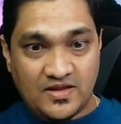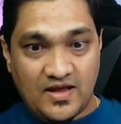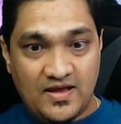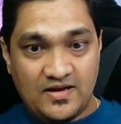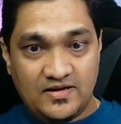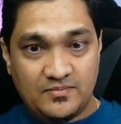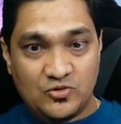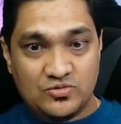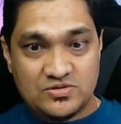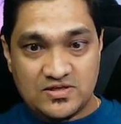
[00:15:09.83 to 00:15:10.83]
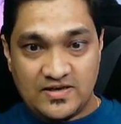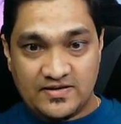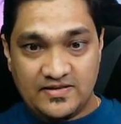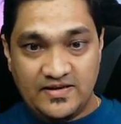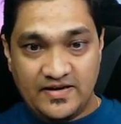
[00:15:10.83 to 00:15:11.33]
and I'm going to
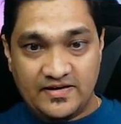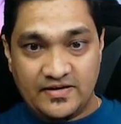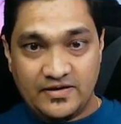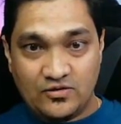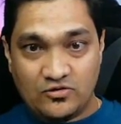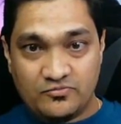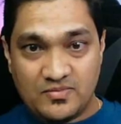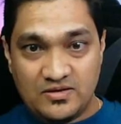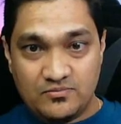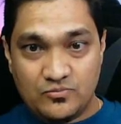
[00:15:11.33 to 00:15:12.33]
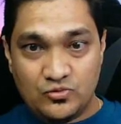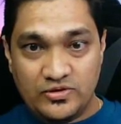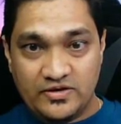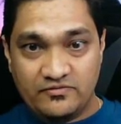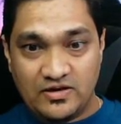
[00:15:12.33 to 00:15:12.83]
select the entity of my
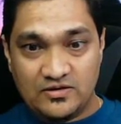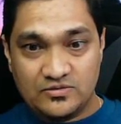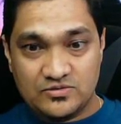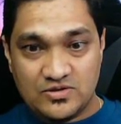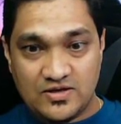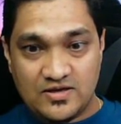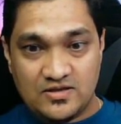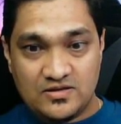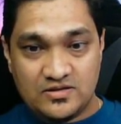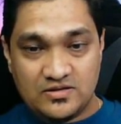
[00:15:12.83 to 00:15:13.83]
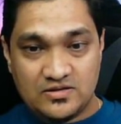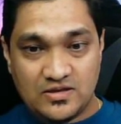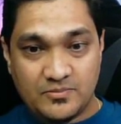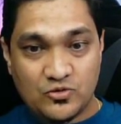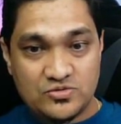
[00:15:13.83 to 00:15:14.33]
boolean value and
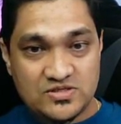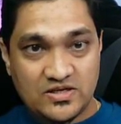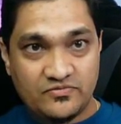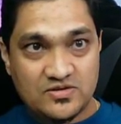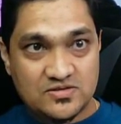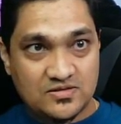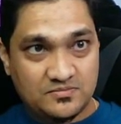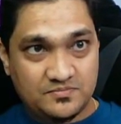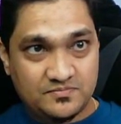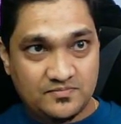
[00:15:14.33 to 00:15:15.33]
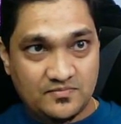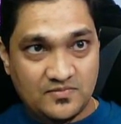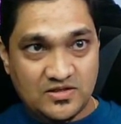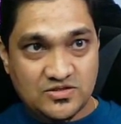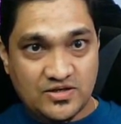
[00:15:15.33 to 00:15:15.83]
I'm going to save this here.
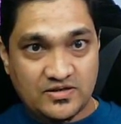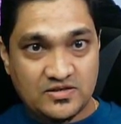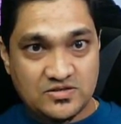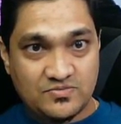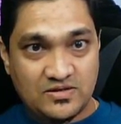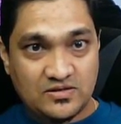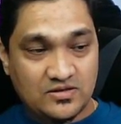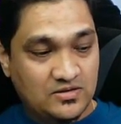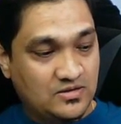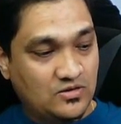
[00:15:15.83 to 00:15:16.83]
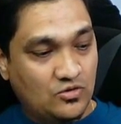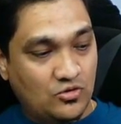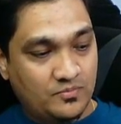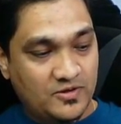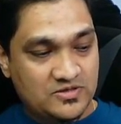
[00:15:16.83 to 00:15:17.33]
Let's try this with long
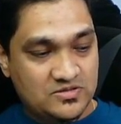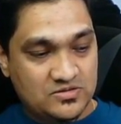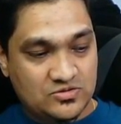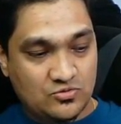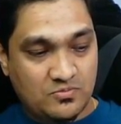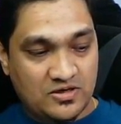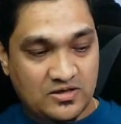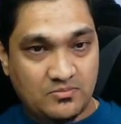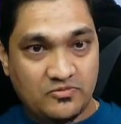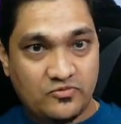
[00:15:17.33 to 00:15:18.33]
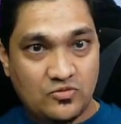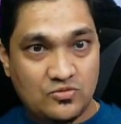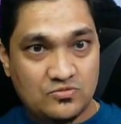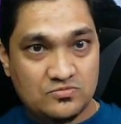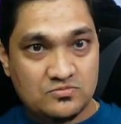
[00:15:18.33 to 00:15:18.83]
press. So button number
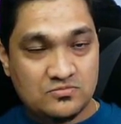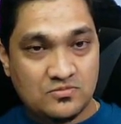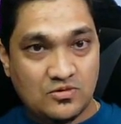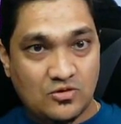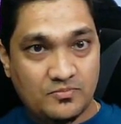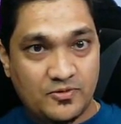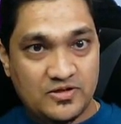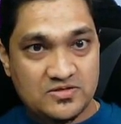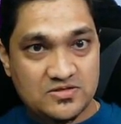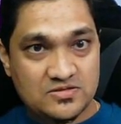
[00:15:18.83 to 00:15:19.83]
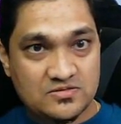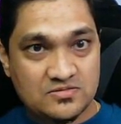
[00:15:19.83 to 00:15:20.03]
4, long press,